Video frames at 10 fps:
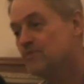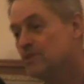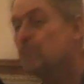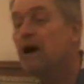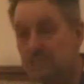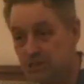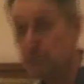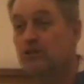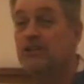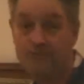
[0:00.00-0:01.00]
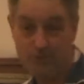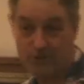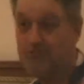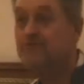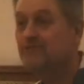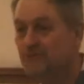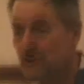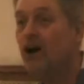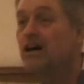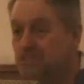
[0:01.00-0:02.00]
the possibility for
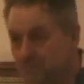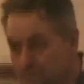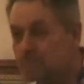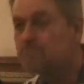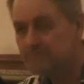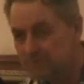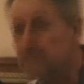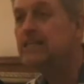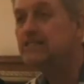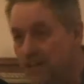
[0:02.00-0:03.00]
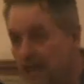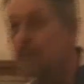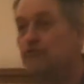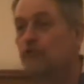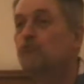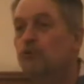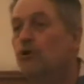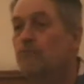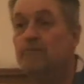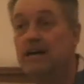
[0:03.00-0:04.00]
us seeing the kind of films we
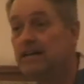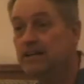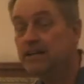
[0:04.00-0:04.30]
want made